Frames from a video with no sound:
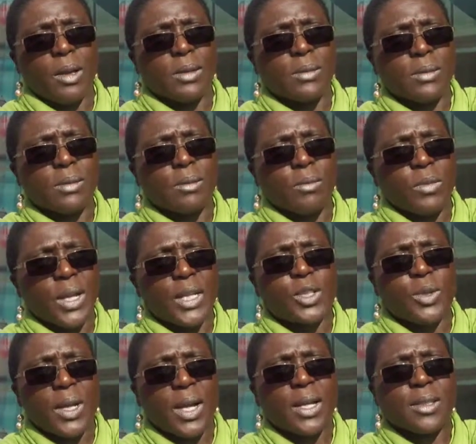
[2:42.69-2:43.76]
as
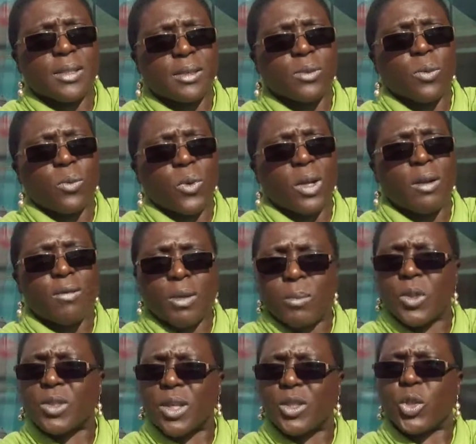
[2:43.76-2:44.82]
Nigeria has one of the
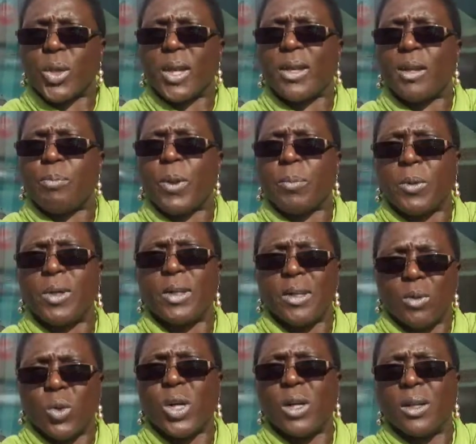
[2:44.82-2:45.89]
most educated people in
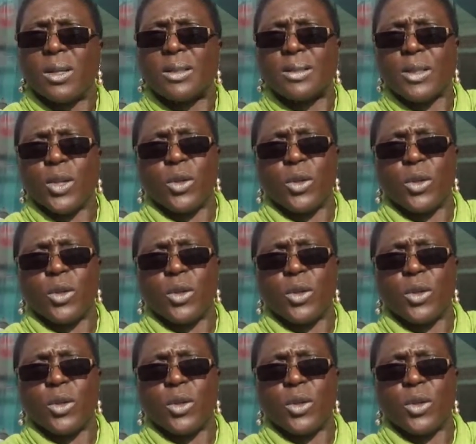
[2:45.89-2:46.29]
the world.